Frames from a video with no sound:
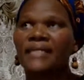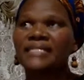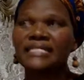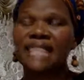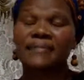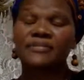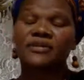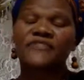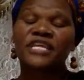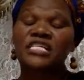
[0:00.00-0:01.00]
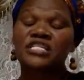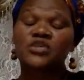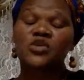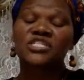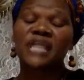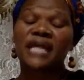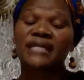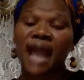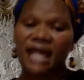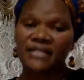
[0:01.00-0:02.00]
But in terms of the
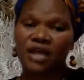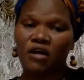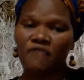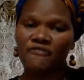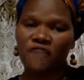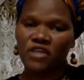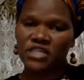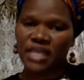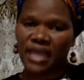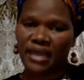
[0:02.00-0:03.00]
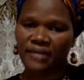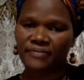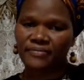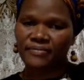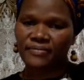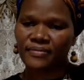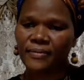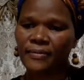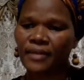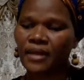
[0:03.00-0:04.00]
institutional culture of Fort Hare,
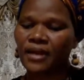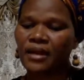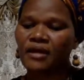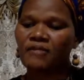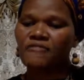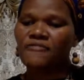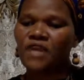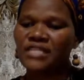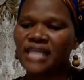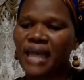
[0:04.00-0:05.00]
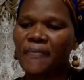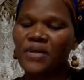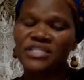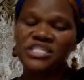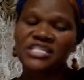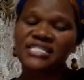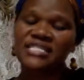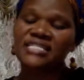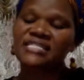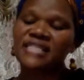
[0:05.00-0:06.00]
Fort Hare
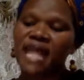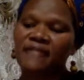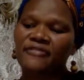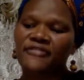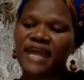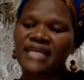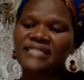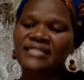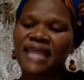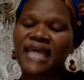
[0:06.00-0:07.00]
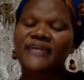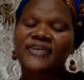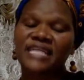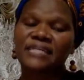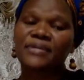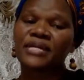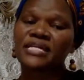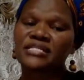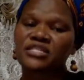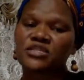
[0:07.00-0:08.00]
positions itself as a
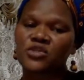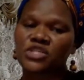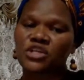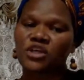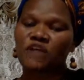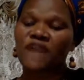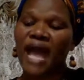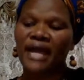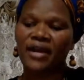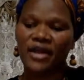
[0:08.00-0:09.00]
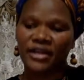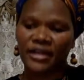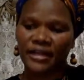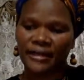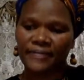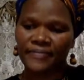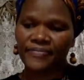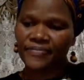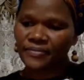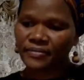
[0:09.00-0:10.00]
credible institution of higher learning.
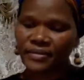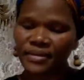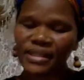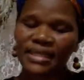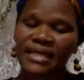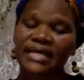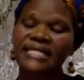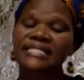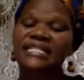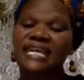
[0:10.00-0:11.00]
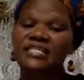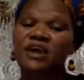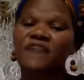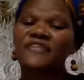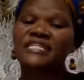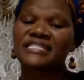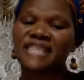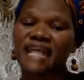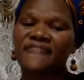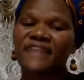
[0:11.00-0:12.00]
It thinks of
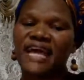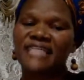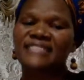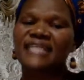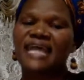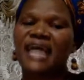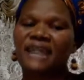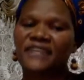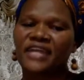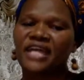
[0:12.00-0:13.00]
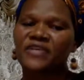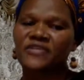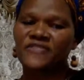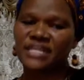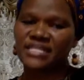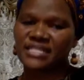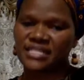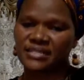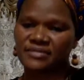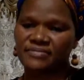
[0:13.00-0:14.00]
itself as an African
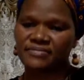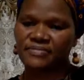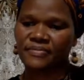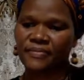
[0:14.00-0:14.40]
university.